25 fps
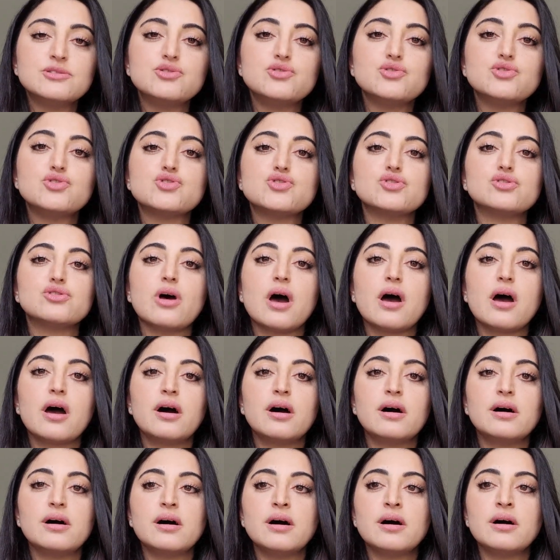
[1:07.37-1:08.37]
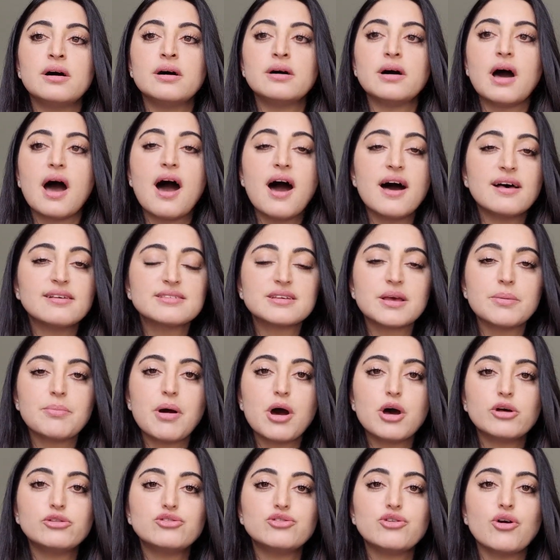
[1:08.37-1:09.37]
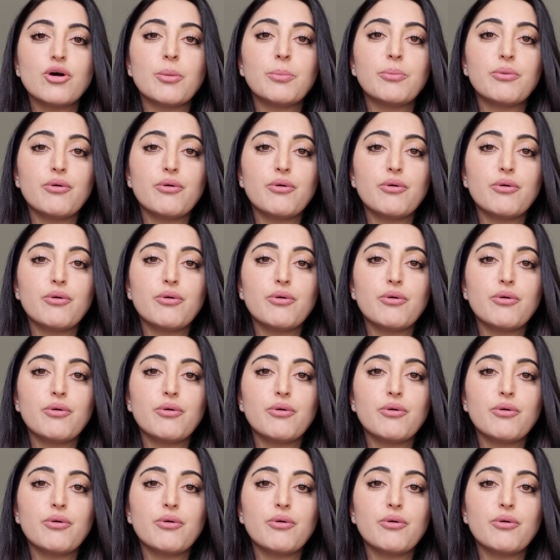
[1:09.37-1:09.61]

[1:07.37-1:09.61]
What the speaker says: you should ask about your